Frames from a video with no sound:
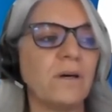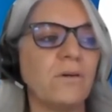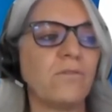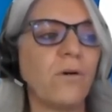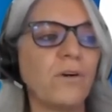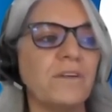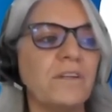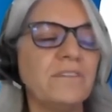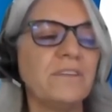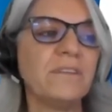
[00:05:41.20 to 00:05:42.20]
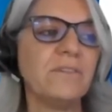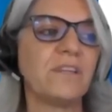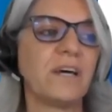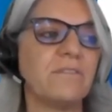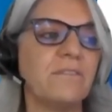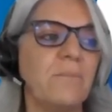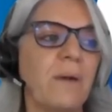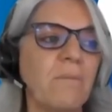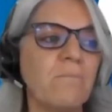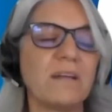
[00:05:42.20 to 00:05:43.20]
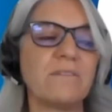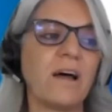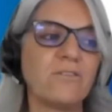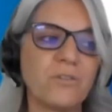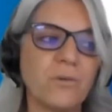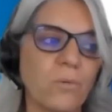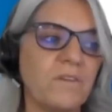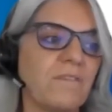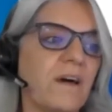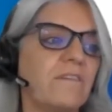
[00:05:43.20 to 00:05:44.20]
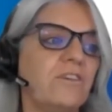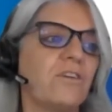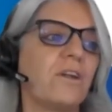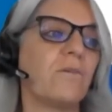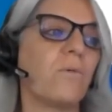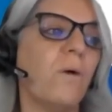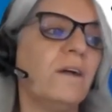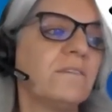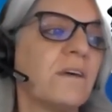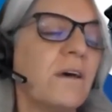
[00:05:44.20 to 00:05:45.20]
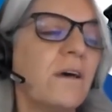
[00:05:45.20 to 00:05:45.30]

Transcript: 4 initiatives that team up, but also with additional ones.